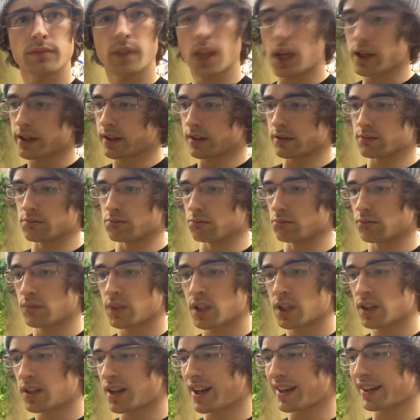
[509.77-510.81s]
I can
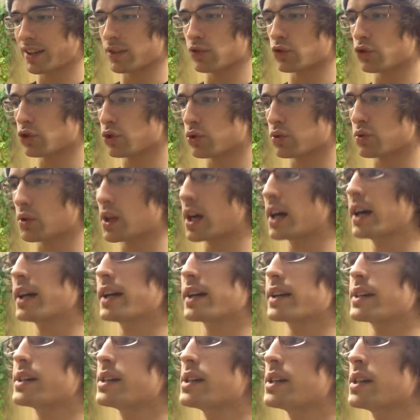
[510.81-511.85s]

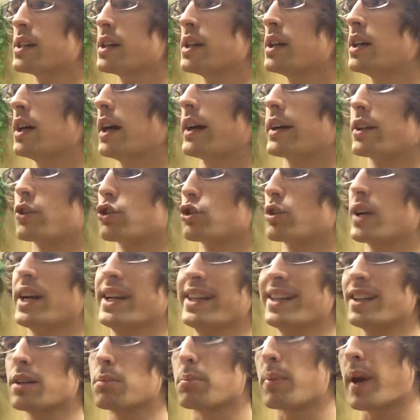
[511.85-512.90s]
try. I can try to
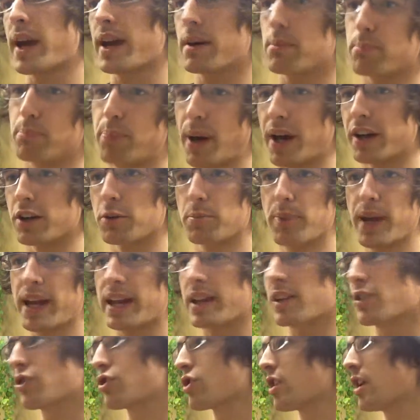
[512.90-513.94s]
get a better
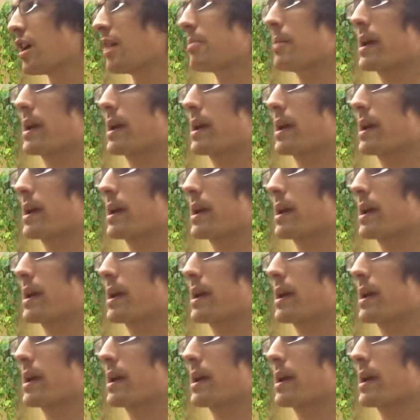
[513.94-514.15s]
paying job.